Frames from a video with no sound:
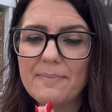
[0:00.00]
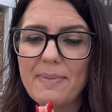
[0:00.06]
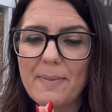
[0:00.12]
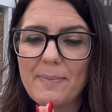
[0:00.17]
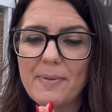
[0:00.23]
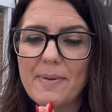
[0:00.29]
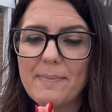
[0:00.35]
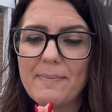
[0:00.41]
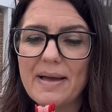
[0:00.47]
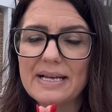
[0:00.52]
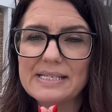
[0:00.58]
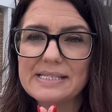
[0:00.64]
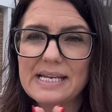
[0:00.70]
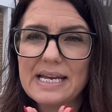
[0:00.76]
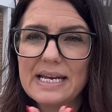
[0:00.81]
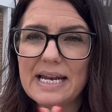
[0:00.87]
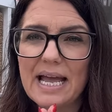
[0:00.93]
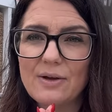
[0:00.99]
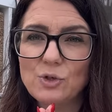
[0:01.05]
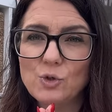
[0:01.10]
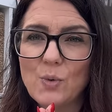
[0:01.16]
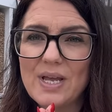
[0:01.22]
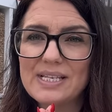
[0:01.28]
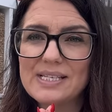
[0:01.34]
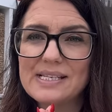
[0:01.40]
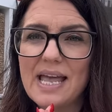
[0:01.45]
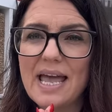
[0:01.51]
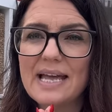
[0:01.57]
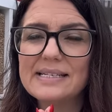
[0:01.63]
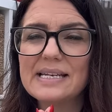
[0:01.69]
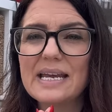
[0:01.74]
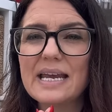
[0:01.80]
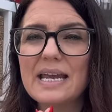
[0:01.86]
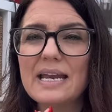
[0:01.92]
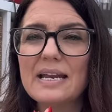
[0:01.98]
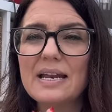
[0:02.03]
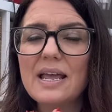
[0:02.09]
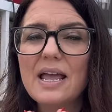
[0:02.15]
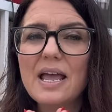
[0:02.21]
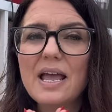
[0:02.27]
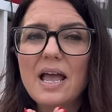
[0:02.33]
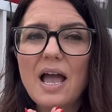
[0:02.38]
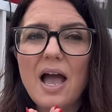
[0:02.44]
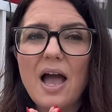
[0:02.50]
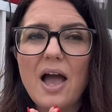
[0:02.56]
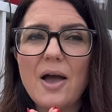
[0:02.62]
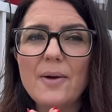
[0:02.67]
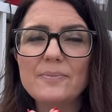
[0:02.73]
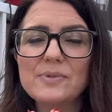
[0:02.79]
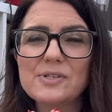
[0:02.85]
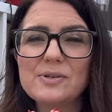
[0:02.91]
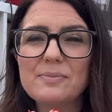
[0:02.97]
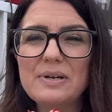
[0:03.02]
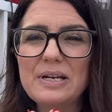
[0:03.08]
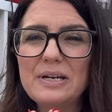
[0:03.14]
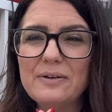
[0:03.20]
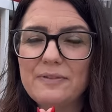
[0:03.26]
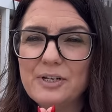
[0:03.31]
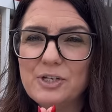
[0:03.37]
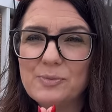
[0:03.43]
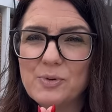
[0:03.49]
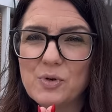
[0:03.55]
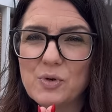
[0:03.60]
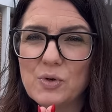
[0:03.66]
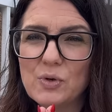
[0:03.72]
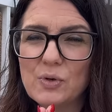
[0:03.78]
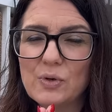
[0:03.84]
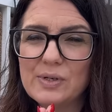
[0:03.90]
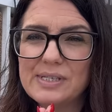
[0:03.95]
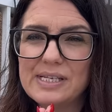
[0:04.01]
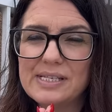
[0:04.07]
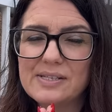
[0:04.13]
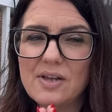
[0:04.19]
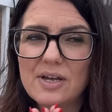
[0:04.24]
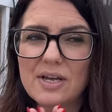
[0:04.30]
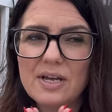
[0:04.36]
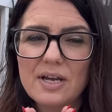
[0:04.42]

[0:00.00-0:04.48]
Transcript: Peppermint Magazine loungewear set in some lovely double gauze. It's like